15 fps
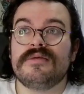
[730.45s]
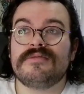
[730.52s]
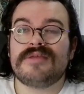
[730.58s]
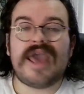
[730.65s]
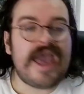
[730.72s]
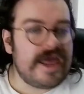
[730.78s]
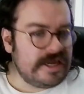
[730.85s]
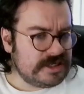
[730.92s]

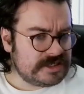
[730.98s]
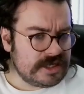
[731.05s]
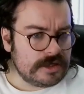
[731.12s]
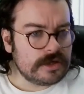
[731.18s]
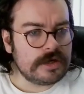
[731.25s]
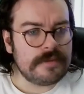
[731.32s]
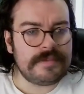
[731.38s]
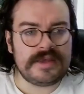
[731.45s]
Kenny's still
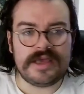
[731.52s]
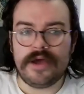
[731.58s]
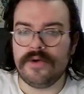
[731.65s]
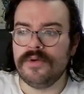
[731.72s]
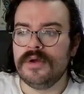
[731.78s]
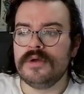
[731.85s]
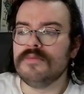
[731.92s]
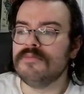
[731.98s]
going to be
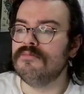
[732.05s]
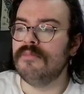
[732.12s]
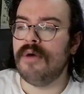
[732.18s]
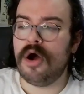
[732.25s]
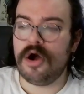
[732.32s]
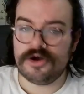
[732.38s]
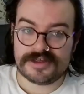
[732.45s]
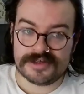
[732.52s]
out.
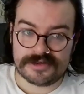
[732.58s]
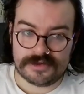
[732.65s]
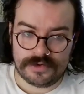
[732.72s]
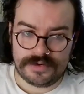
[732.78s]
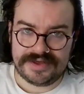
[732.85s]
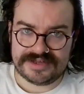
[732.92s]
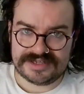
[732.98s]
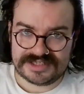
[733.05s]
Mox is
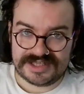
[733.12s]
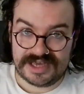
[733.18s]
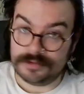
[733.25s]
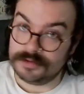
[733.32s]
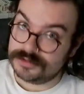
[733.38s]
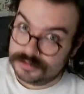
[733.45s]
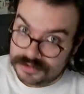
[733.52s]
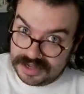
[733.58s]
doing his thing,
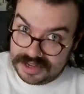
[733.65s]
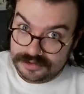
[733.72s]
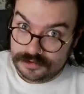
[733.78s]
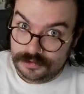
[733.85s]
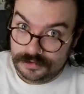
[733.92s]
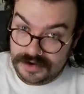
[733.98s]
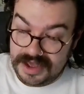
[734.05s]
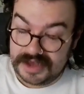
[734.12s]
which we'll get
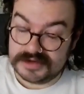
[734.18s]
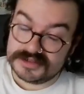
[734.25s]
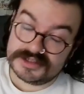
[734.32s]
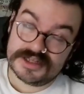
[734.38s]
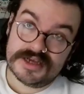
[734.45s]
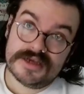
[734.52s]
to next.